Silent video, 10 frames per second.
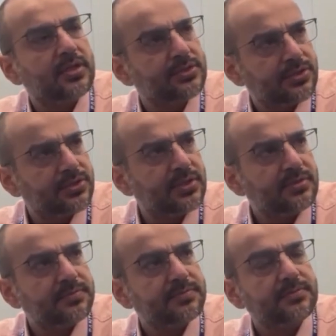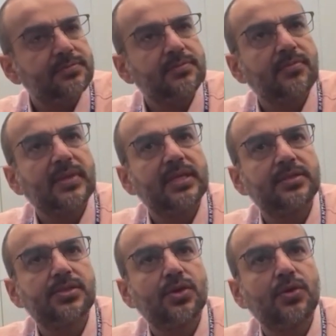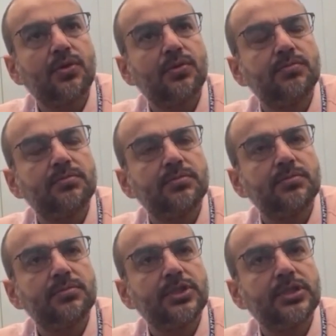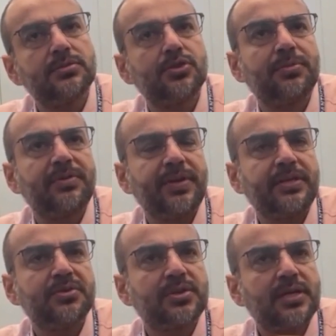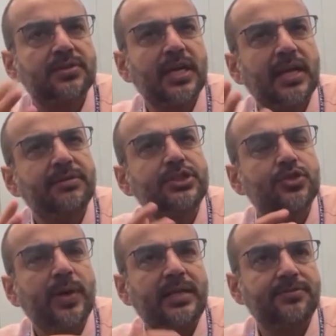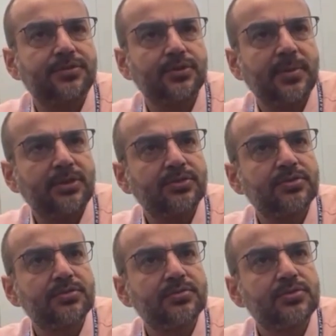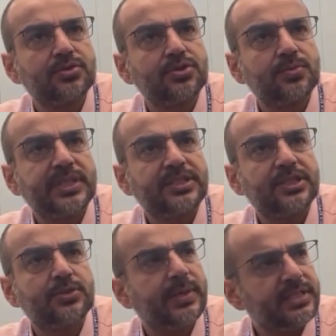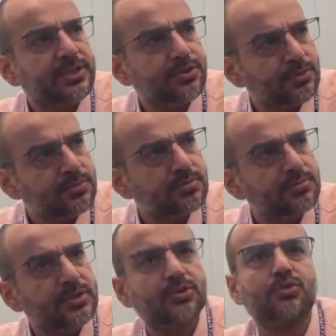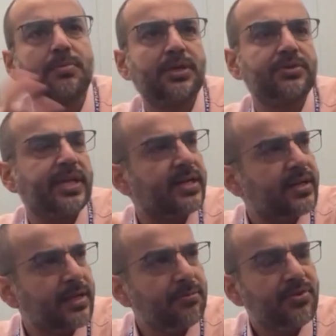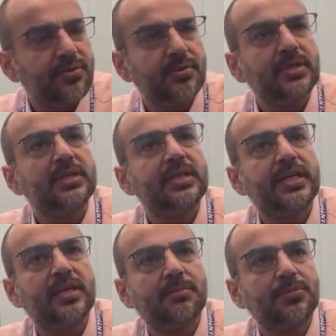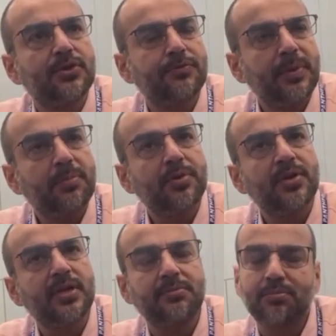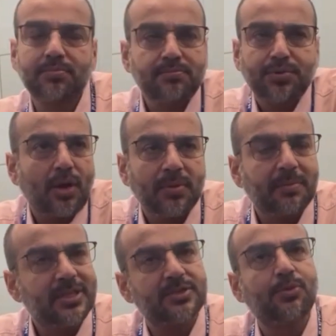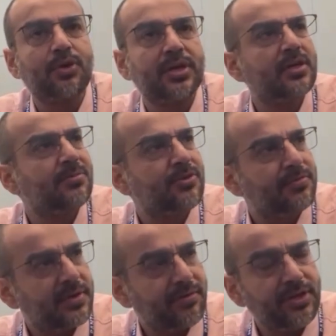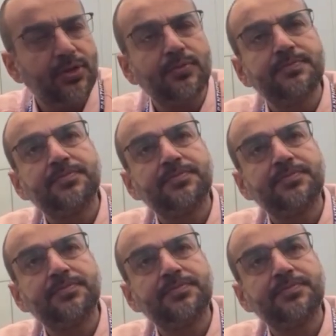Srijan. So between 2011-12 to about 2022, we grew about 10 times in number of people, and probably much more in terms of our revenue.